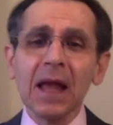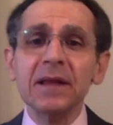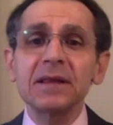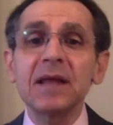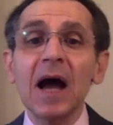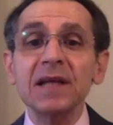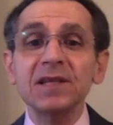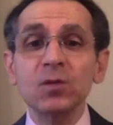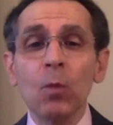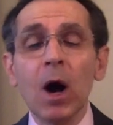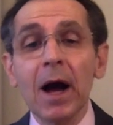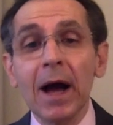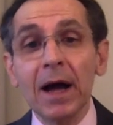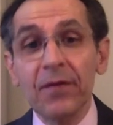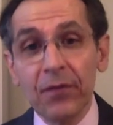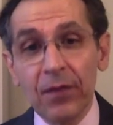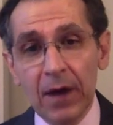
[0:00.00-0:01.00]
That's
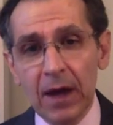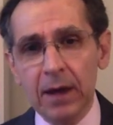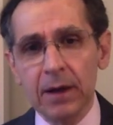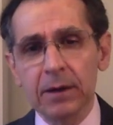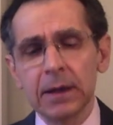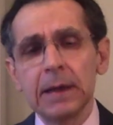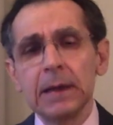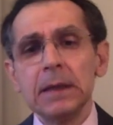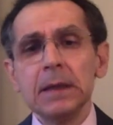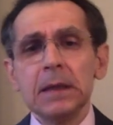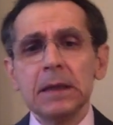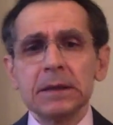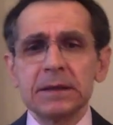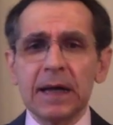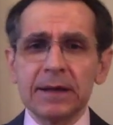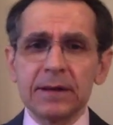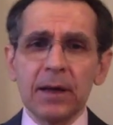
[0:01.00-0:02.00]
why I think
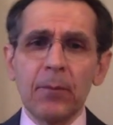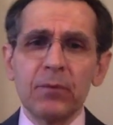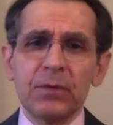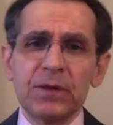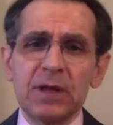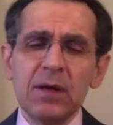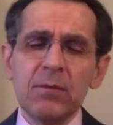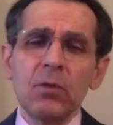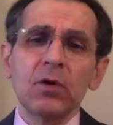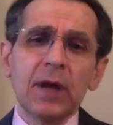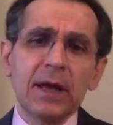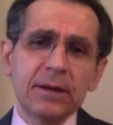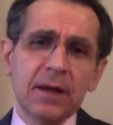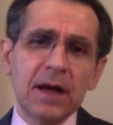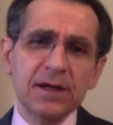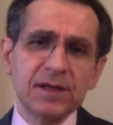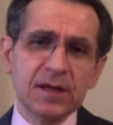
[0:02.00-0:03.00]
that the
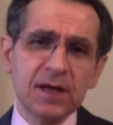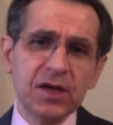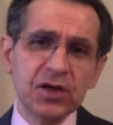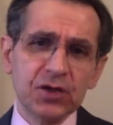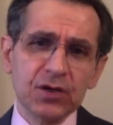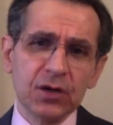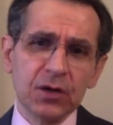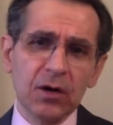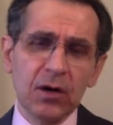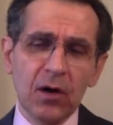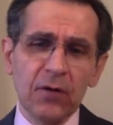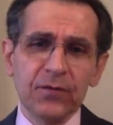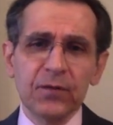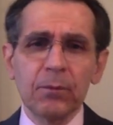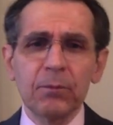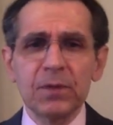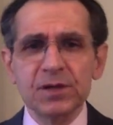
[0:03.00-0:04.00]
demonetization
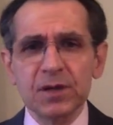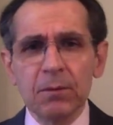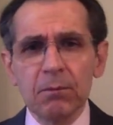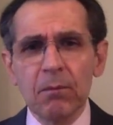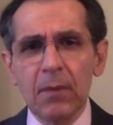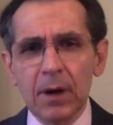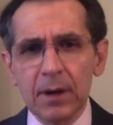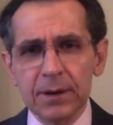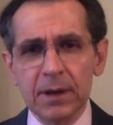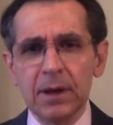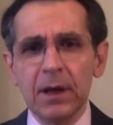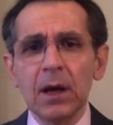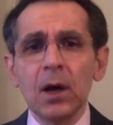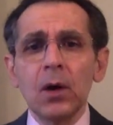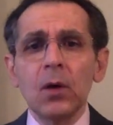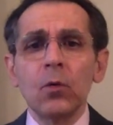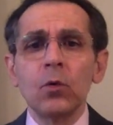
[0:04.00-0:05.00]
of Mr.
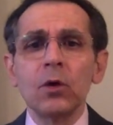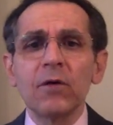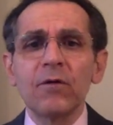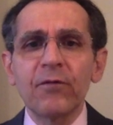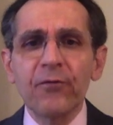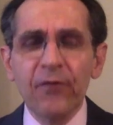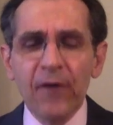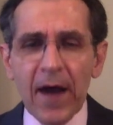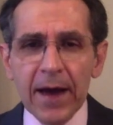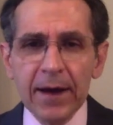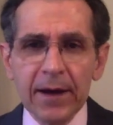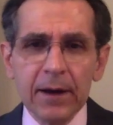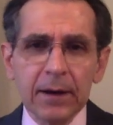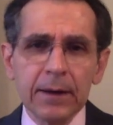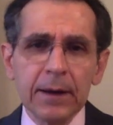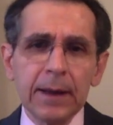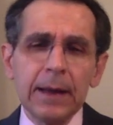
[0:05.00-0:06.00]
Modi will
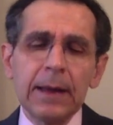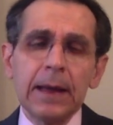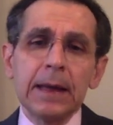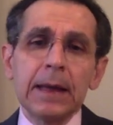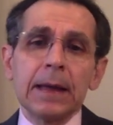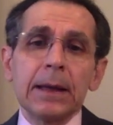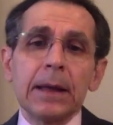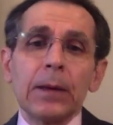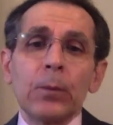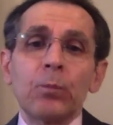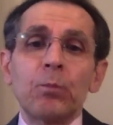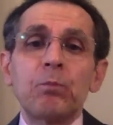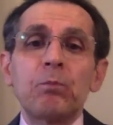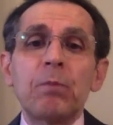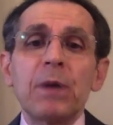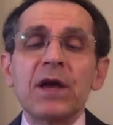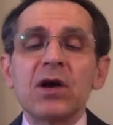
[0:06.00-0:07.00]
fail
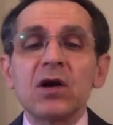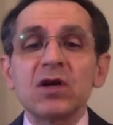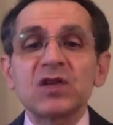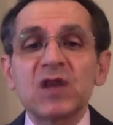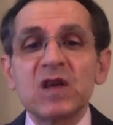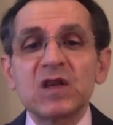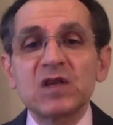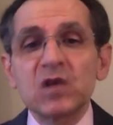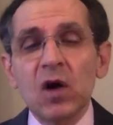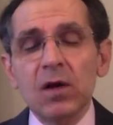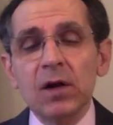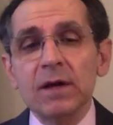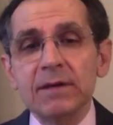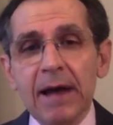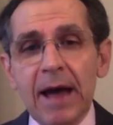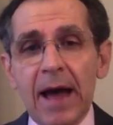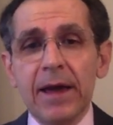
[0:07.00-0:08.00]
because he's
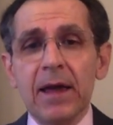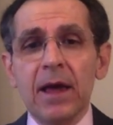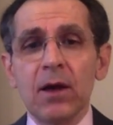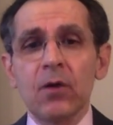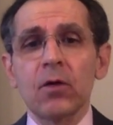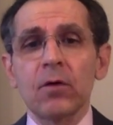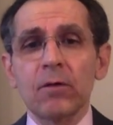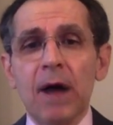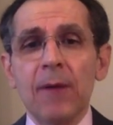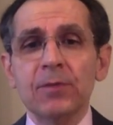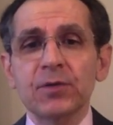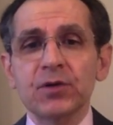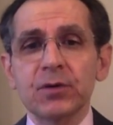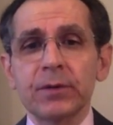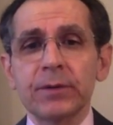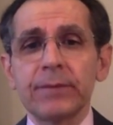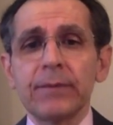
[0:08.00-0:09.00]
not attacking
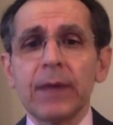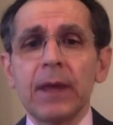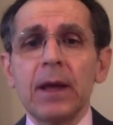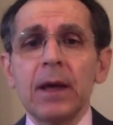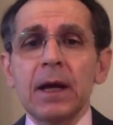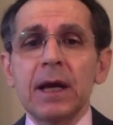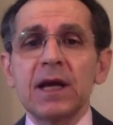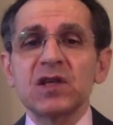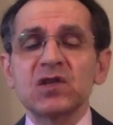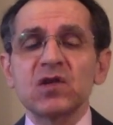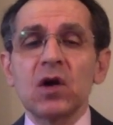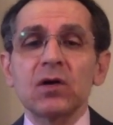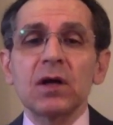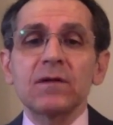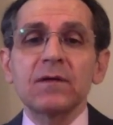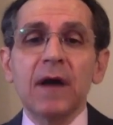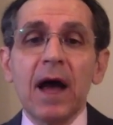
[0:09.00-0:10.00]
corruption. He's
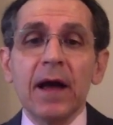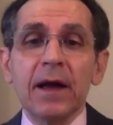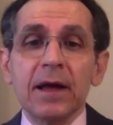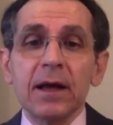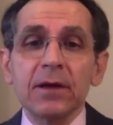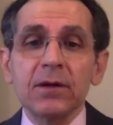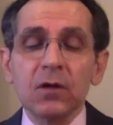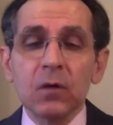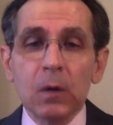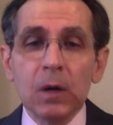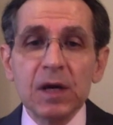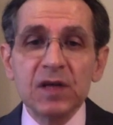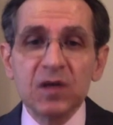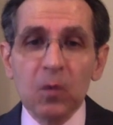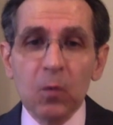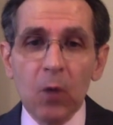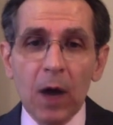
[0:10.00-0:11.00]
not attacking the
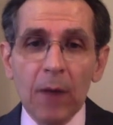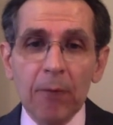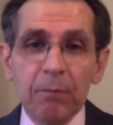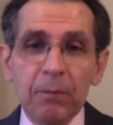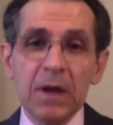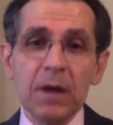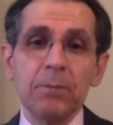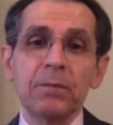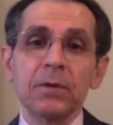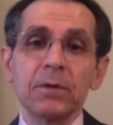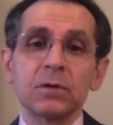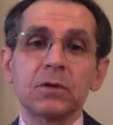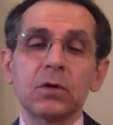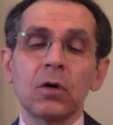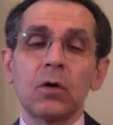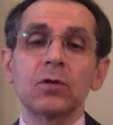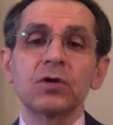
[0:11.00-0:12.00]
reason why people
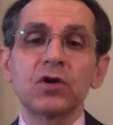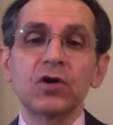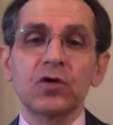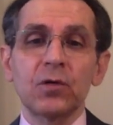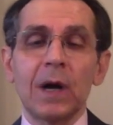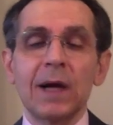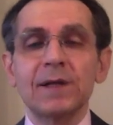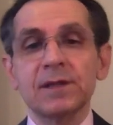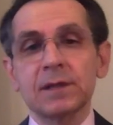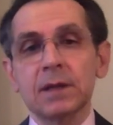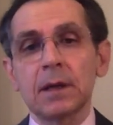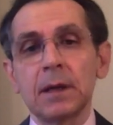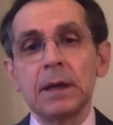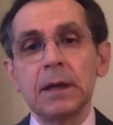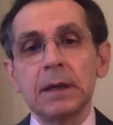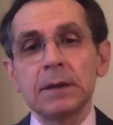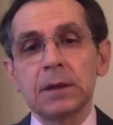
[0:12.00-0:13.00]
don't trust
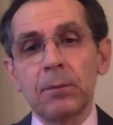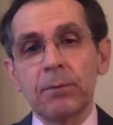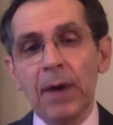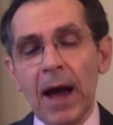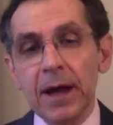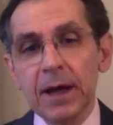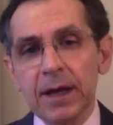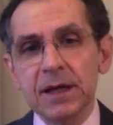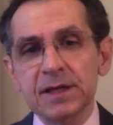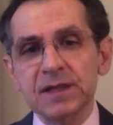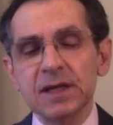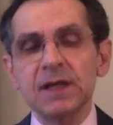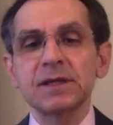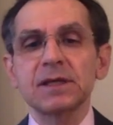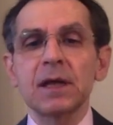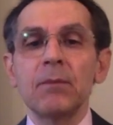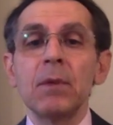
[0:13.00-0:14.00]
the banking
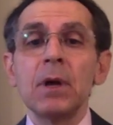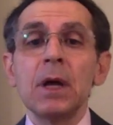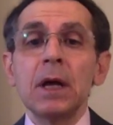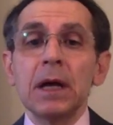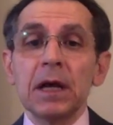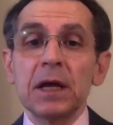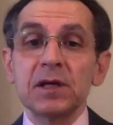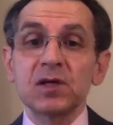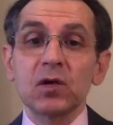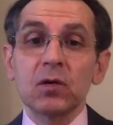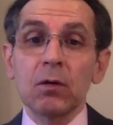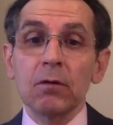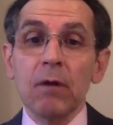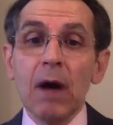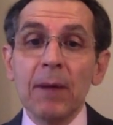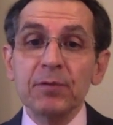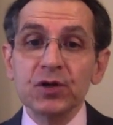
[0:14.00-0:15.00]
system is
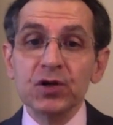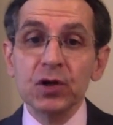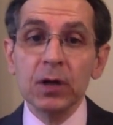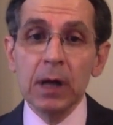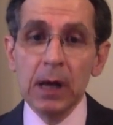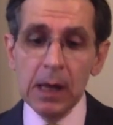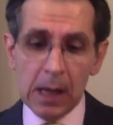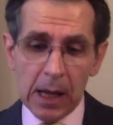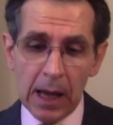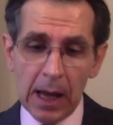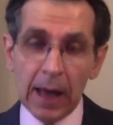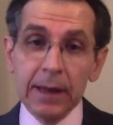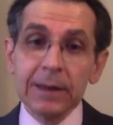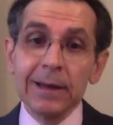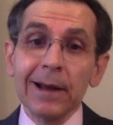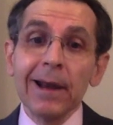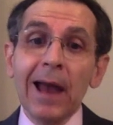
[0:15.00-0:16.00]
corruption
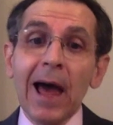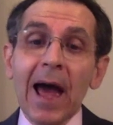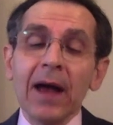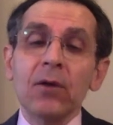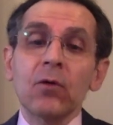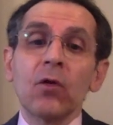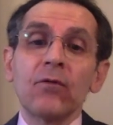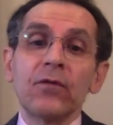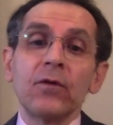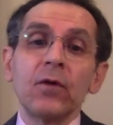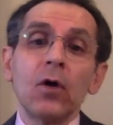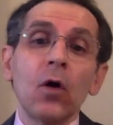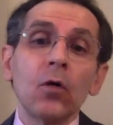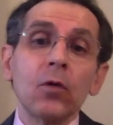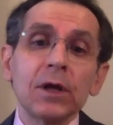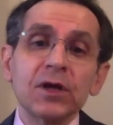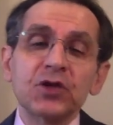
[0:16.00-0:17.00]
and the lack of
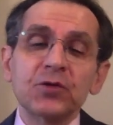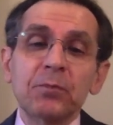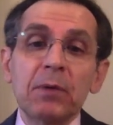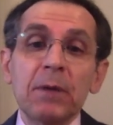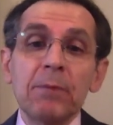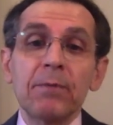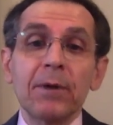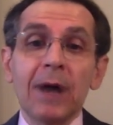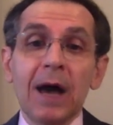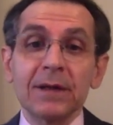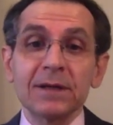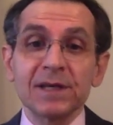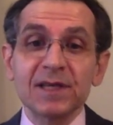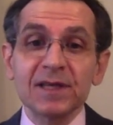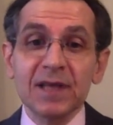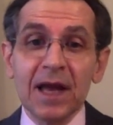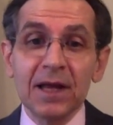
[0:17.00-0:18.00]
knowledge. People
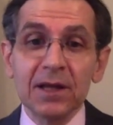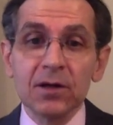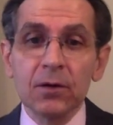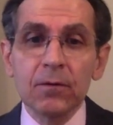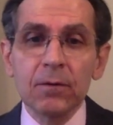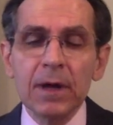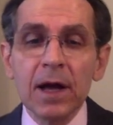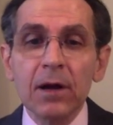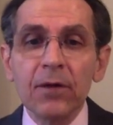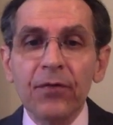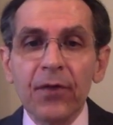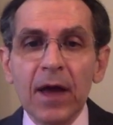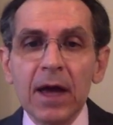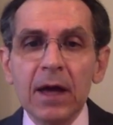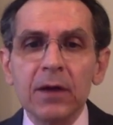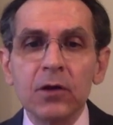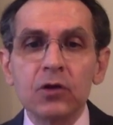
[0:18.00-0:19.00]
understand the real
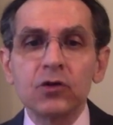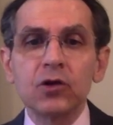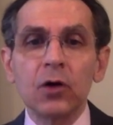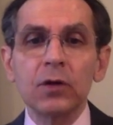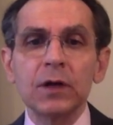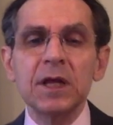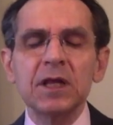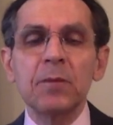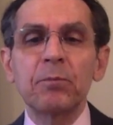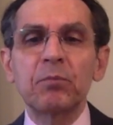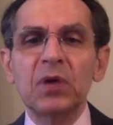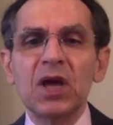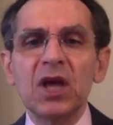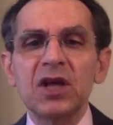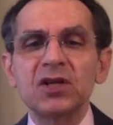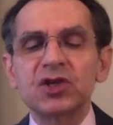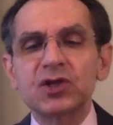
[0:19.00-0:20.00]
thing. You don't need a
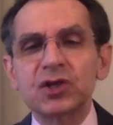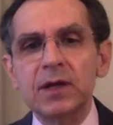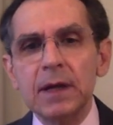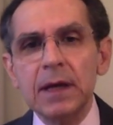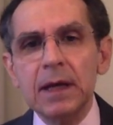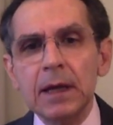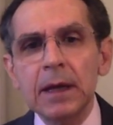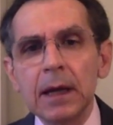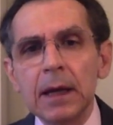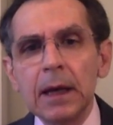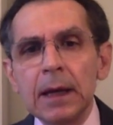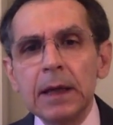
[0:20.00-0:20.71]
PhD.